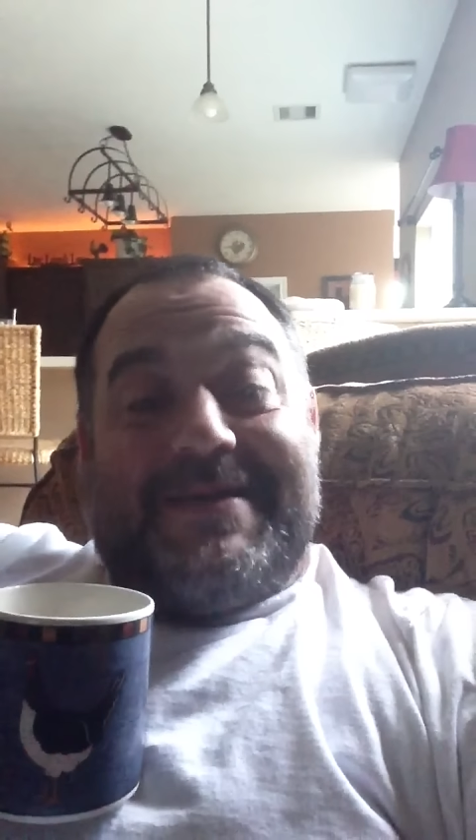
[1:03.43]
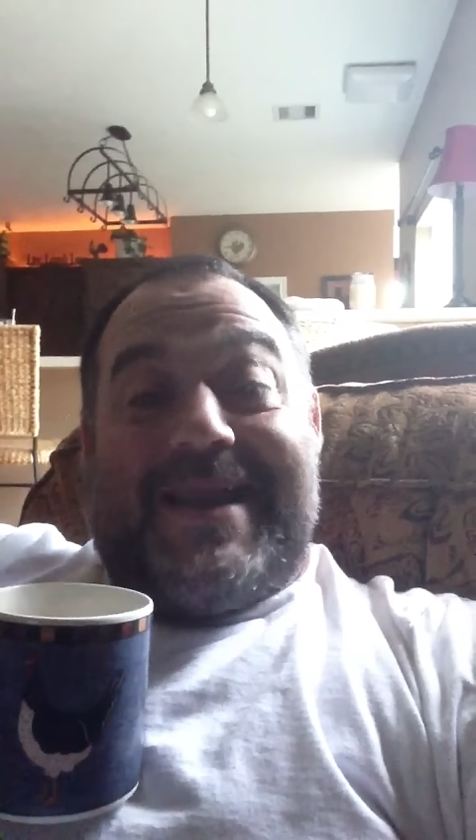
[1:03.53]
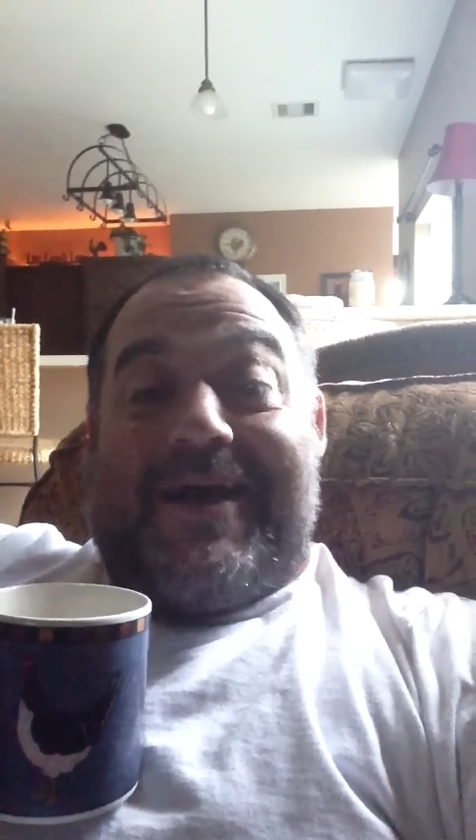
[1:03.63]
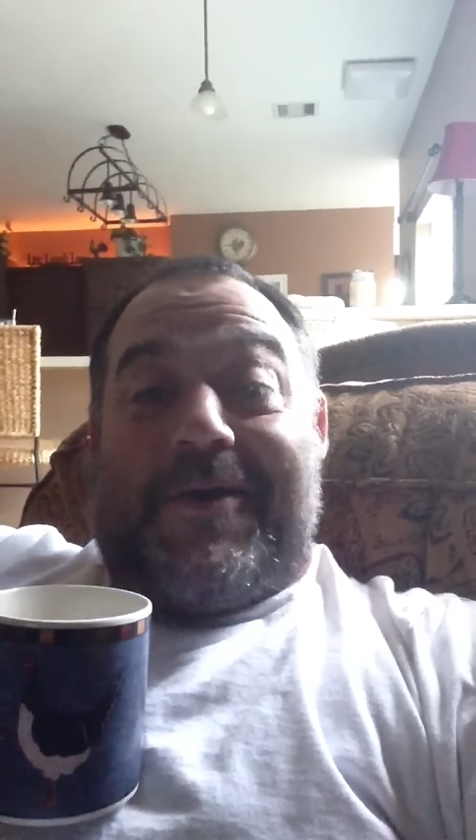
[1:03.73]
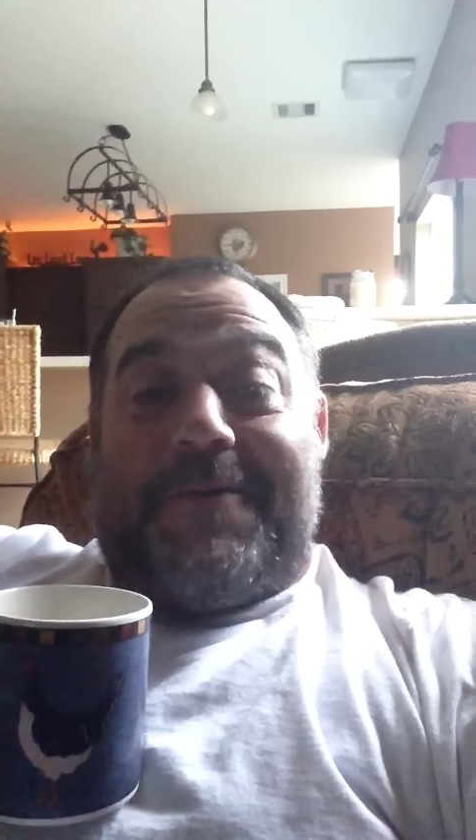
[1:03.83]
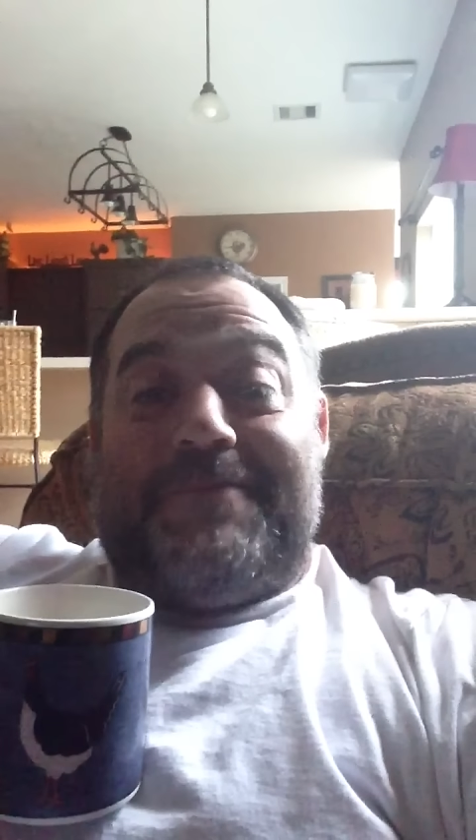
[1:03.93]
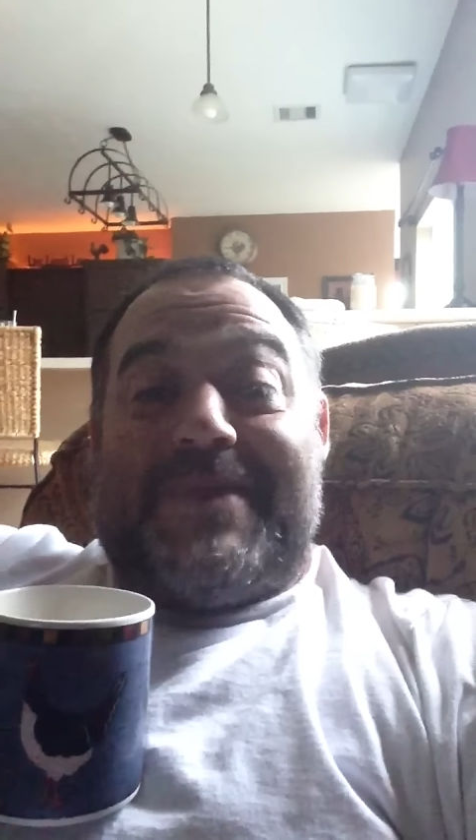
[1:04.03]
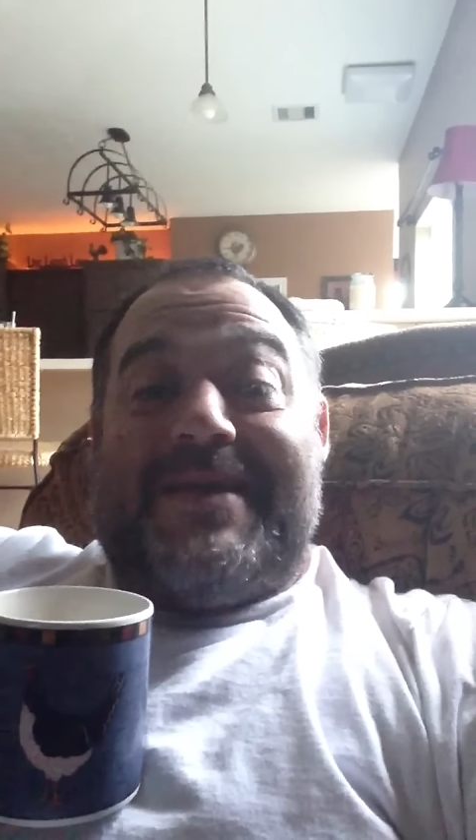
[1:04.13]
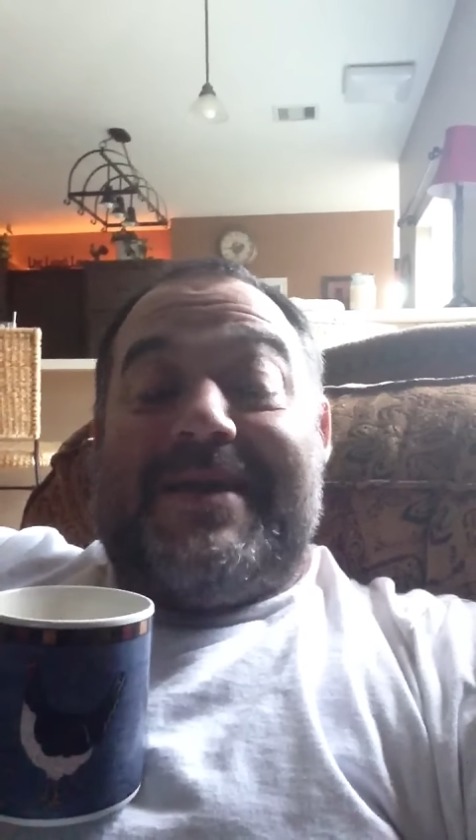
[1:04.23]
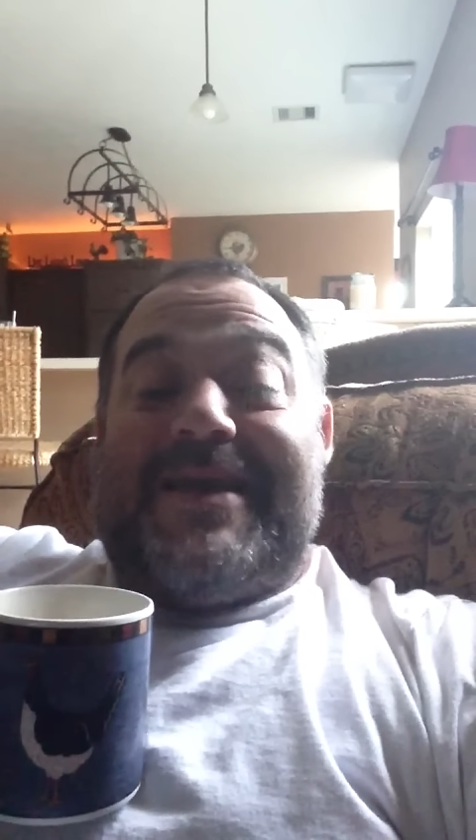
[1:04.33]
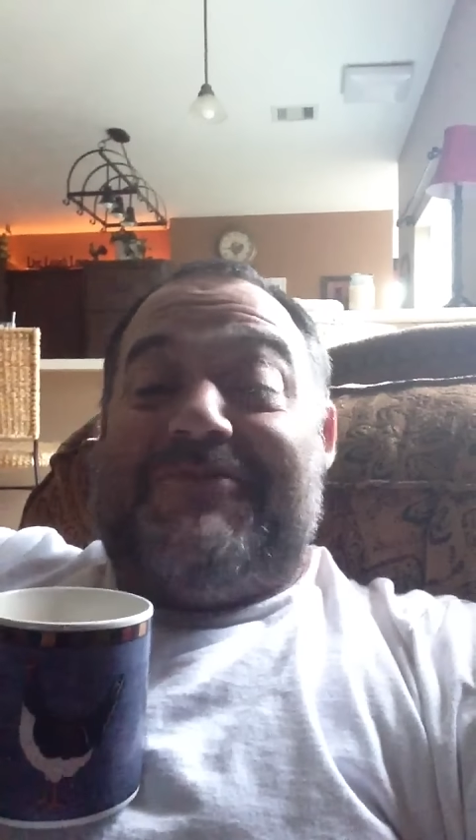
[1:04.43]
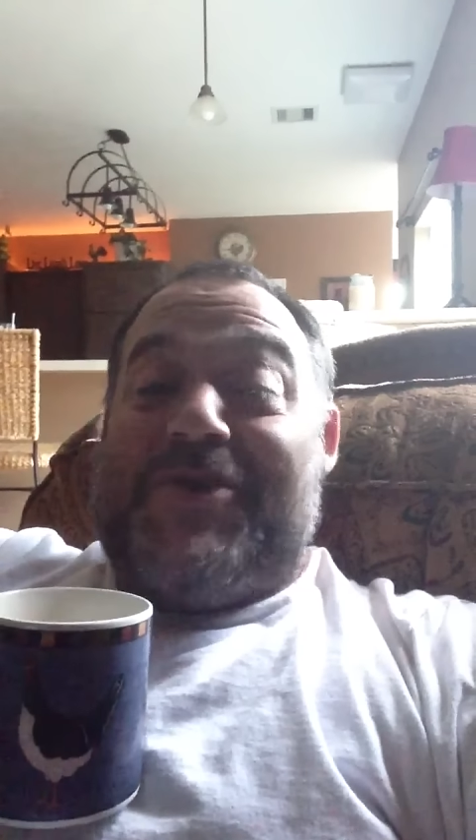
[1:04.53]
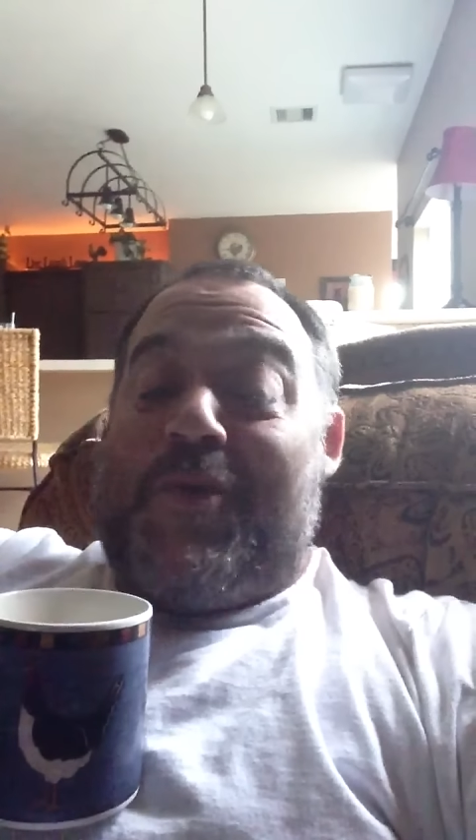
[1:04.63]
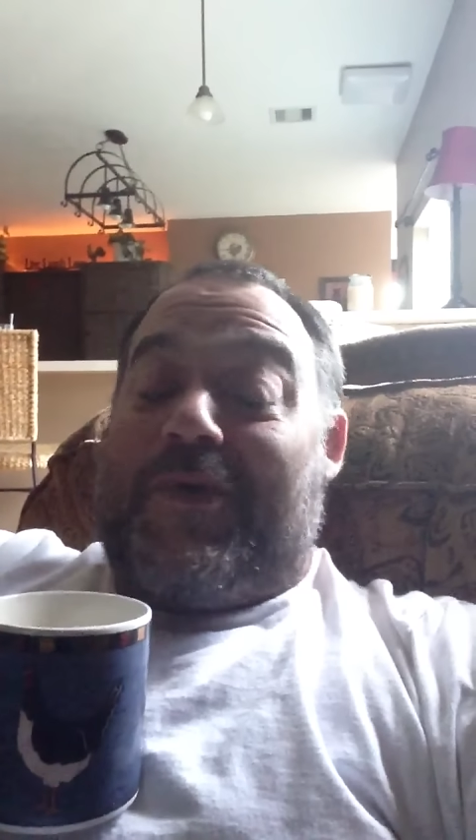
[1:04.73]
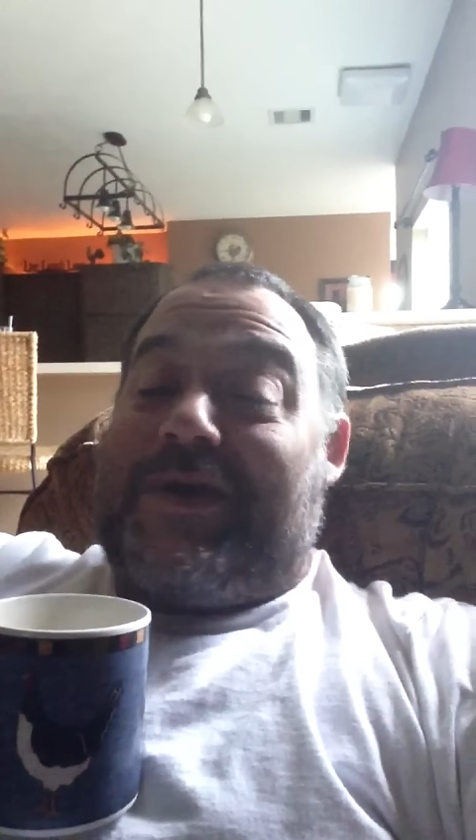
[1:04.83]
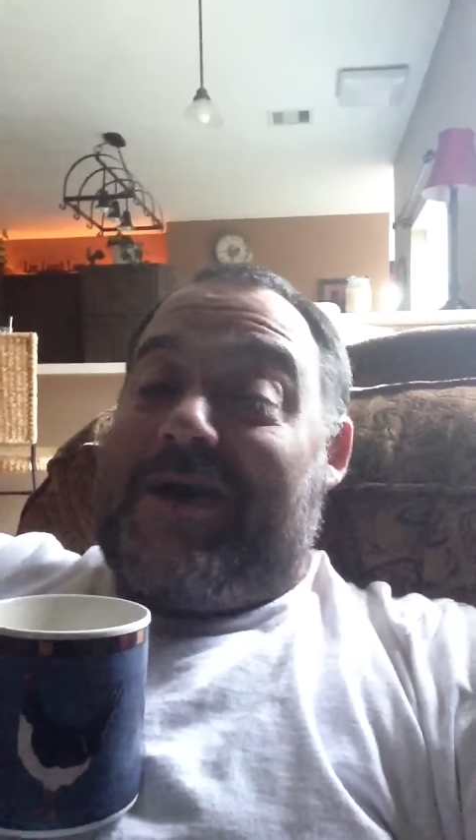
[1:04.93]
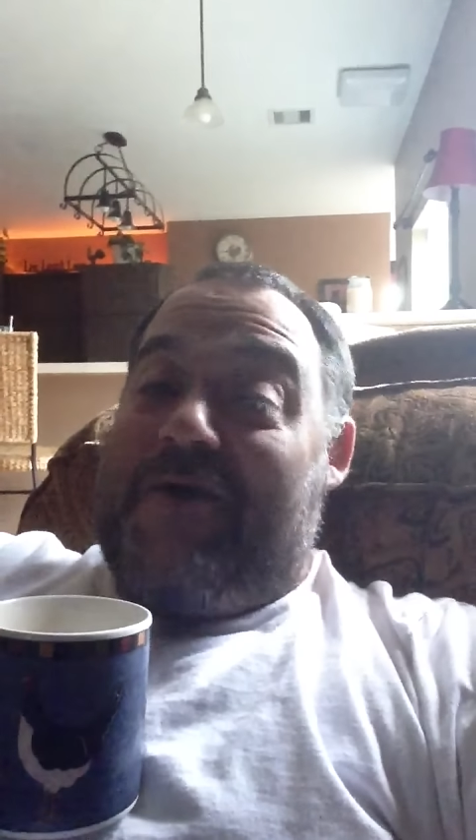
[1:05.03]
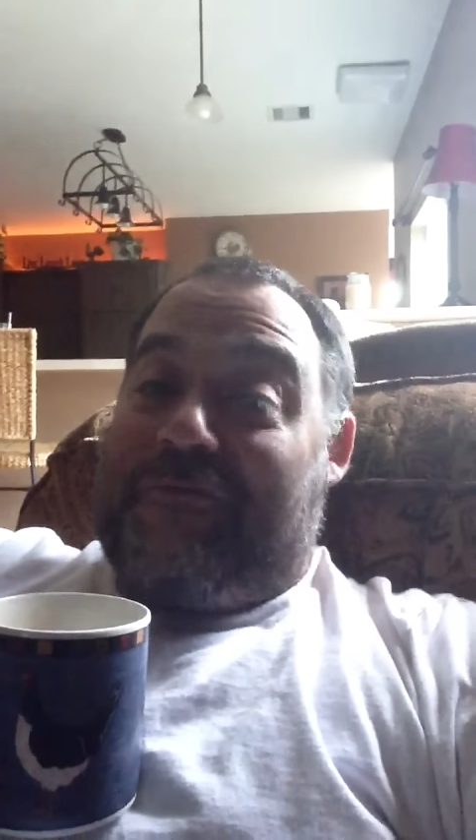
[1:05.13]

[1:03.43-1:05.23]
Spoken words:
Now, if you want to go